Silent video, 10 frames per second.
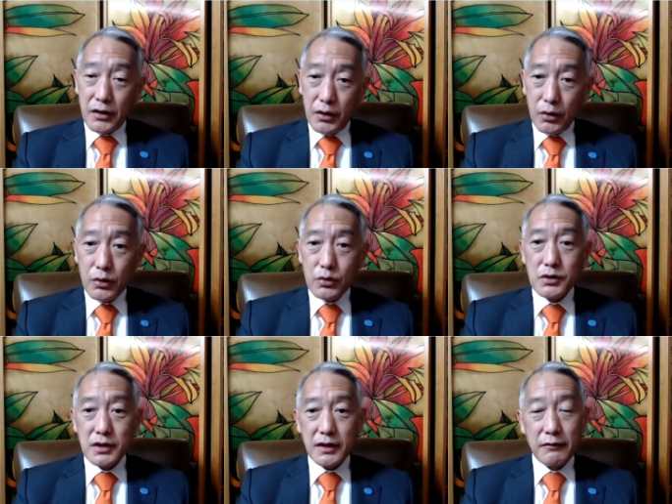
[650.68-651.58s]

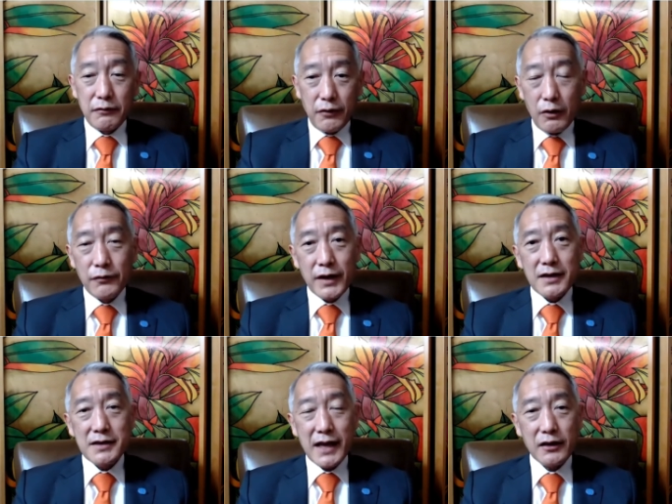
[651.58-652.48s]
those
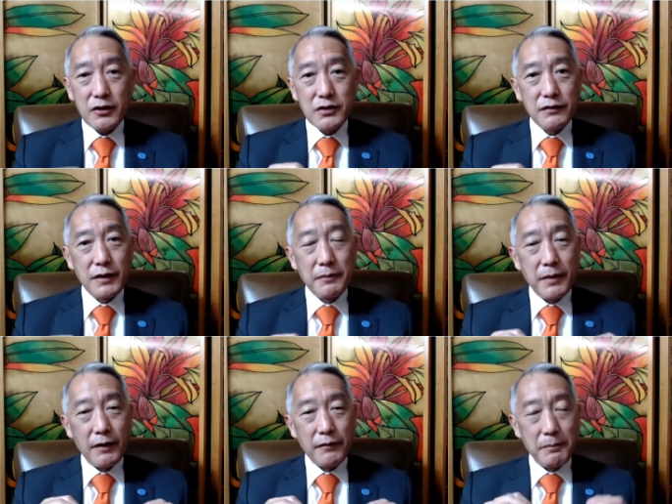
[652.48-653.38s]
evolving sectors of the,
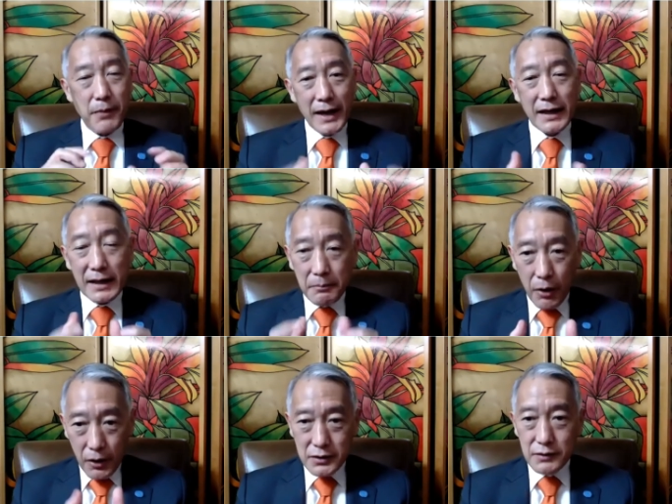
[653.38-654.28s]
of the binding
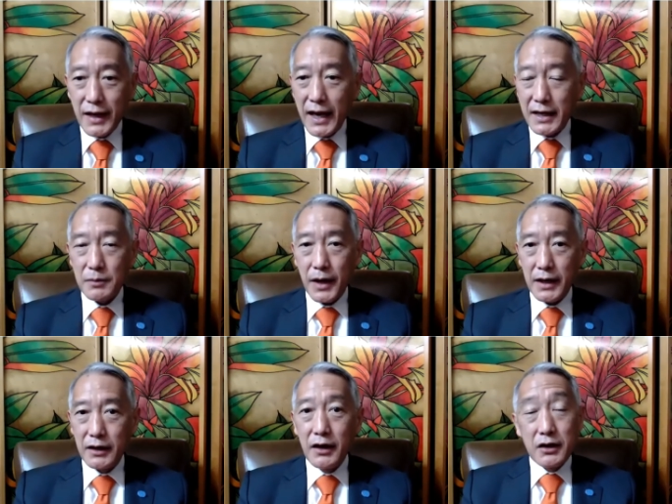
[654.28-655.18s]
parts of the
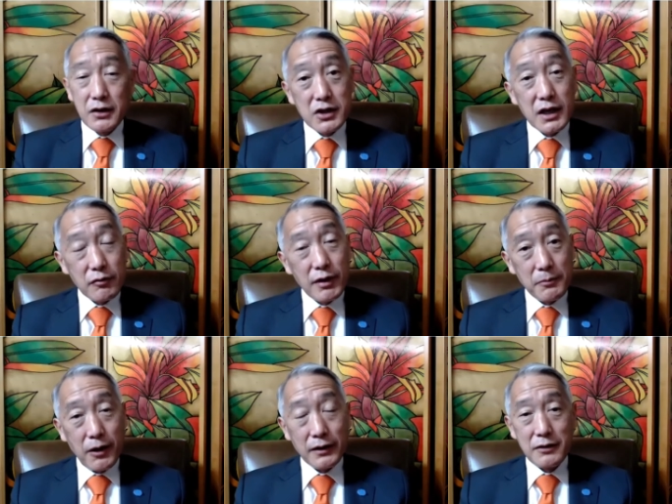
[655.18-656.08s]
antibody to
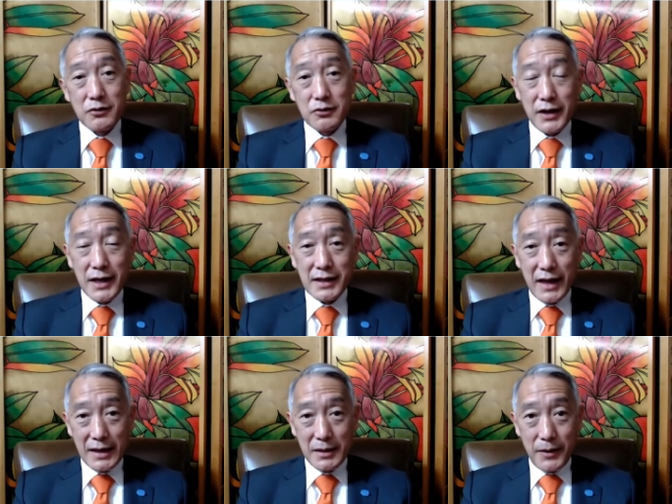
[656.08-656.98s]
generate broadly
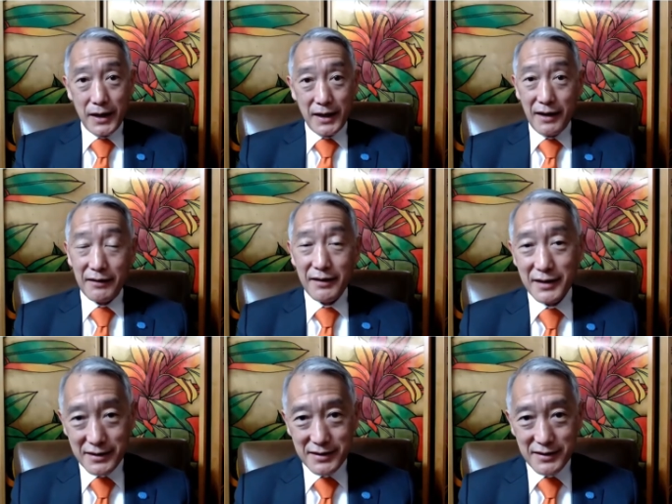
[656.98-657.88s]
neutralizing antibody. Now,
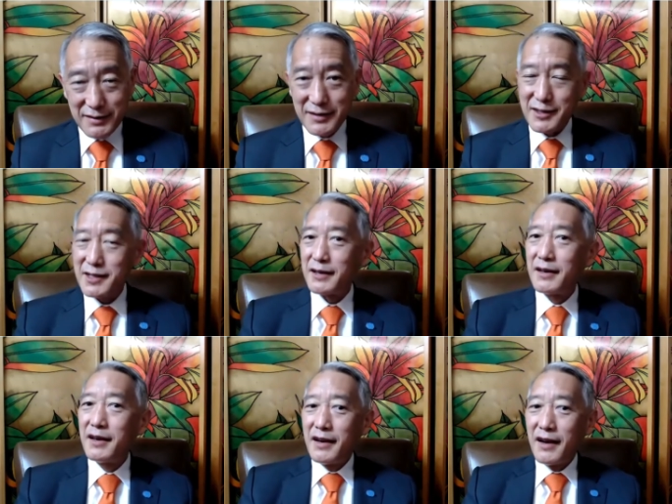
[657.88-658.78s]
it's just
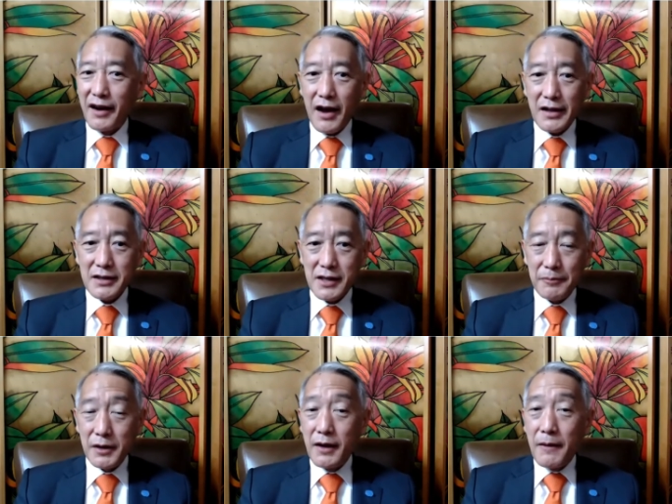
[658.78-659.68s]
a, a
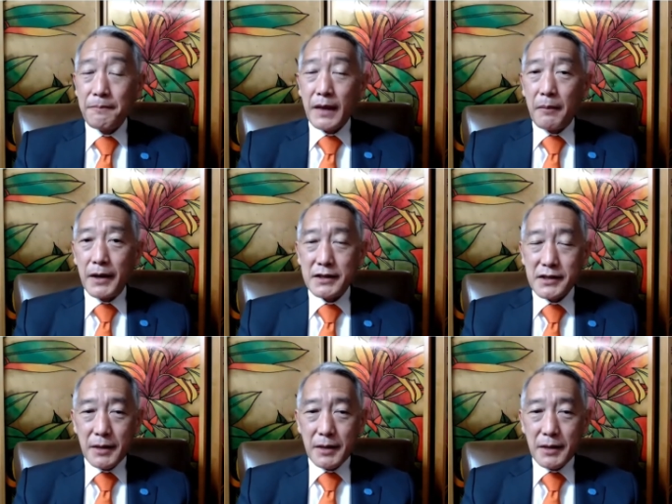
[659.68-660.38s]
concept, but it's